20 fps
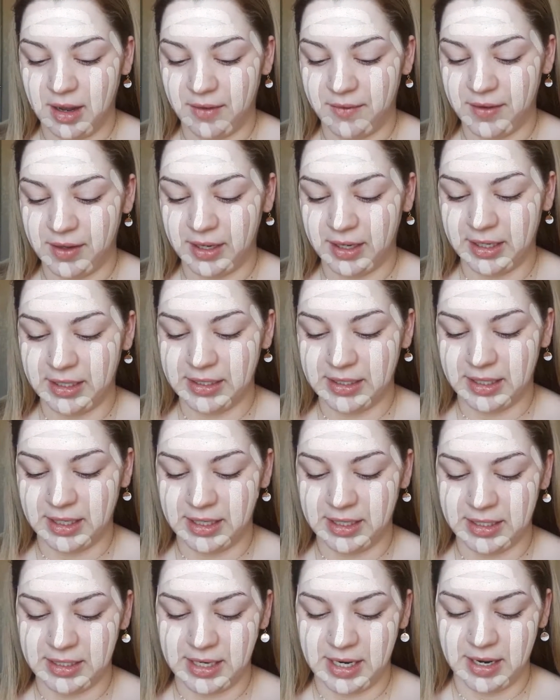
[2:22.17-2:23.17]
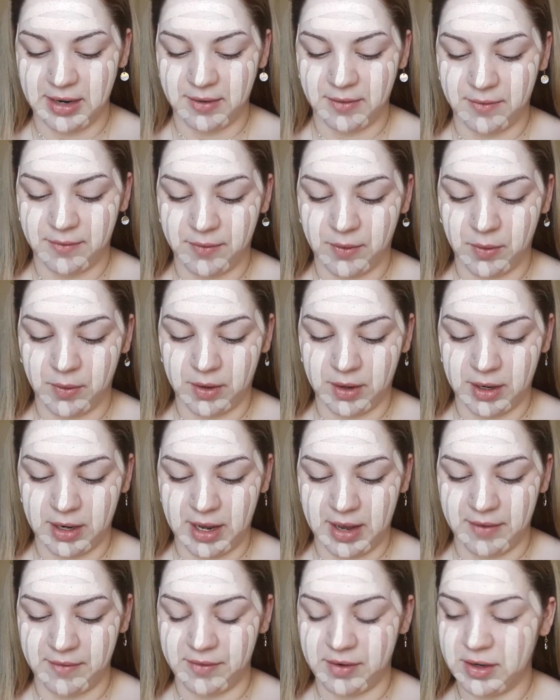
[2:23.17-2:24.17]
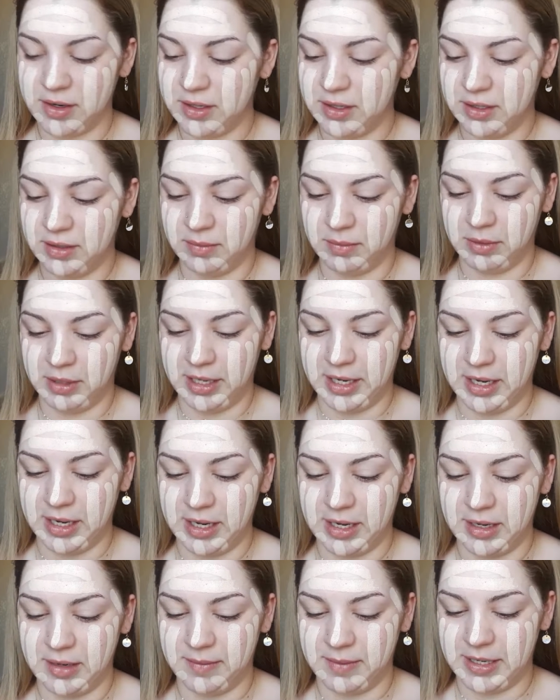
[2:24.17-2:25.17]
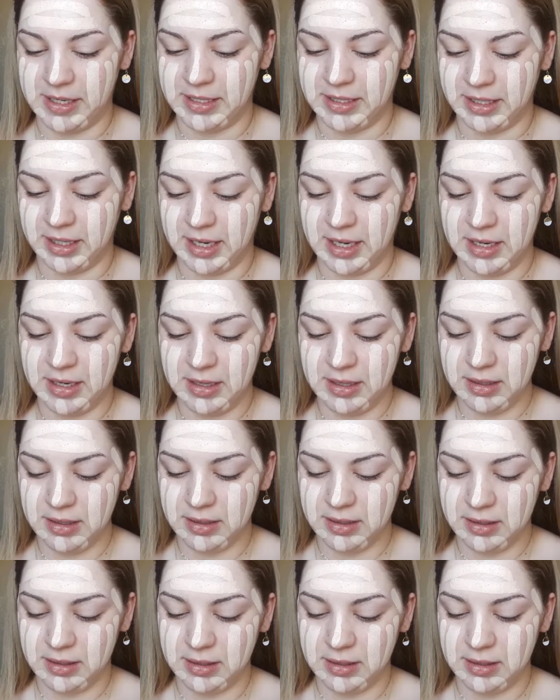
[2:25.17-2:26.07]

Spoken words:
I feel like it's gonna take forever to blend into my skin.